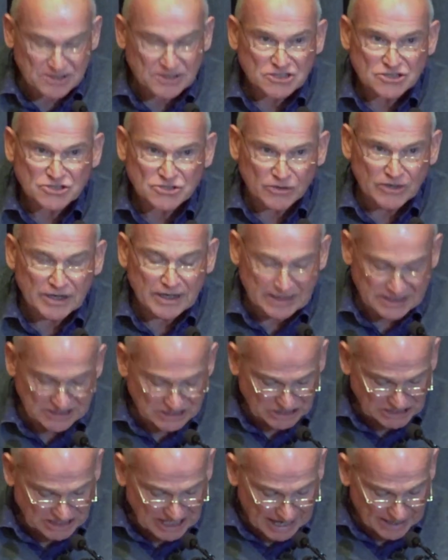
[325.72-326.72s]
the soil is
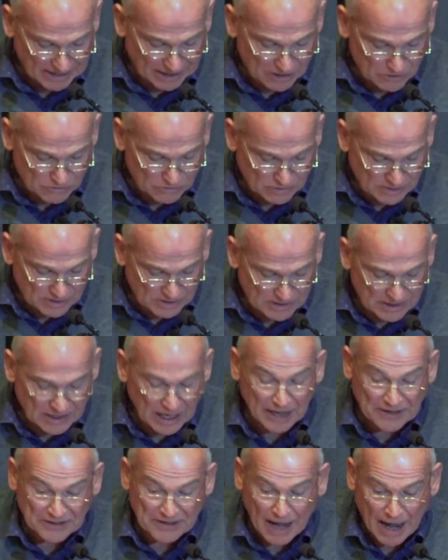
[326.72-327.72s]
shallow
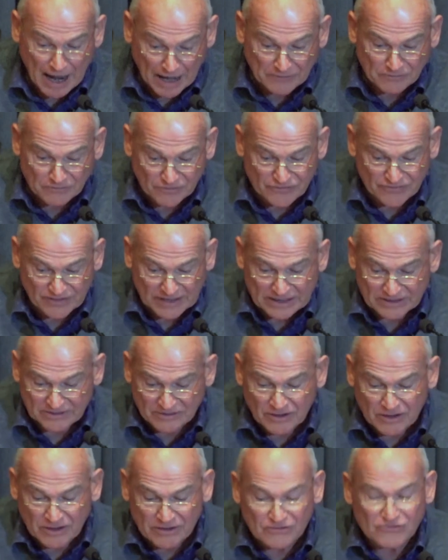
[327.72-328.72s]
and unfit
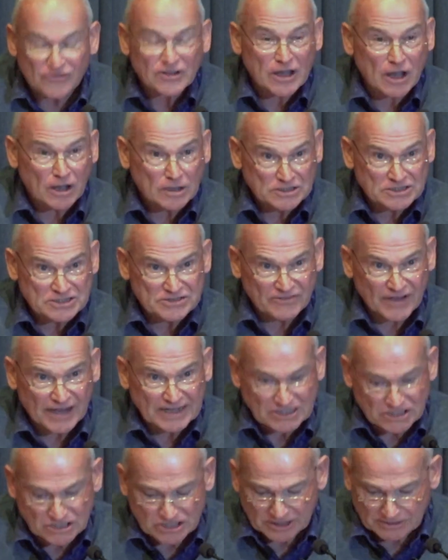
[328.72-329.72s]
for
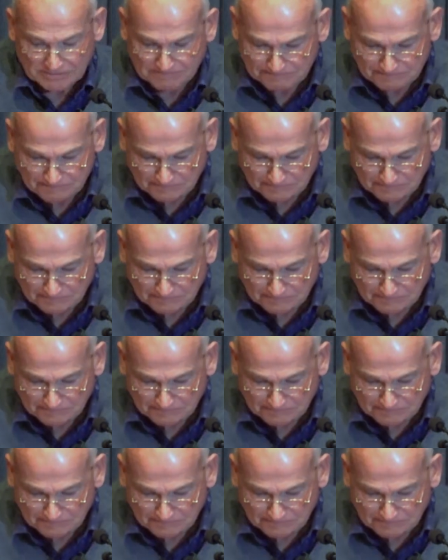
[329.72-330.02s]
cultivation."